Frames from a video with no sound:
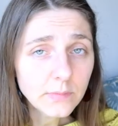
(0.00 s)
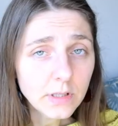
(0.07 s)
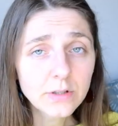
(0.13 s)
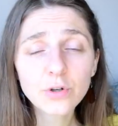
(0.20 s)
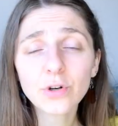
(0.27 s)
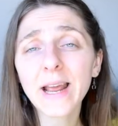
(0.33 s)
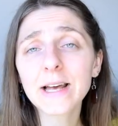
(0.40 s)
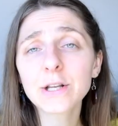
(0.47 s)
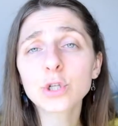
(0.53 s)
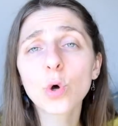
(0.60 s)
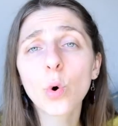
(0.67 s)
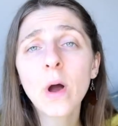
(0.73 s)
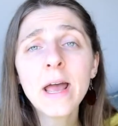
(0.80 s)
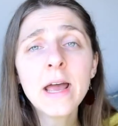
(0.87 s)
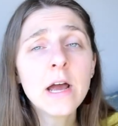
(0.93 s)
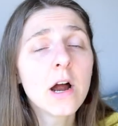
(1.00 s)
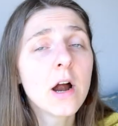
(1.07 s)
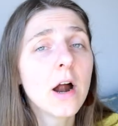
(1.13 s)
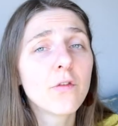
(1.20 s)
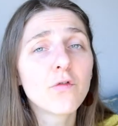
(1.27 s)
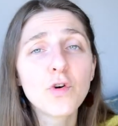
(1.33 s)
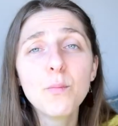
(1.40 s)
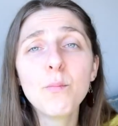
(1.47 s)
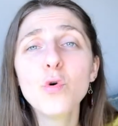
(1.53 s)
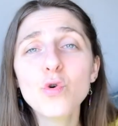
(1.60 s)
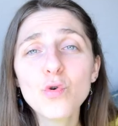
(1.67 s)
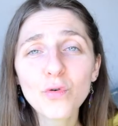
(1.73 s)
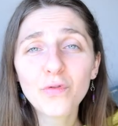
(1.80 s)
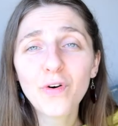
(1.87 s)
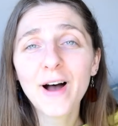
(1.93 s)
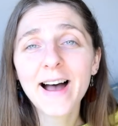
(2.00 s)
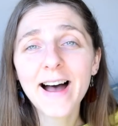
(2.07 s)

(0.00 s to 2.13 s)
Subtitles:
So yeah, so remove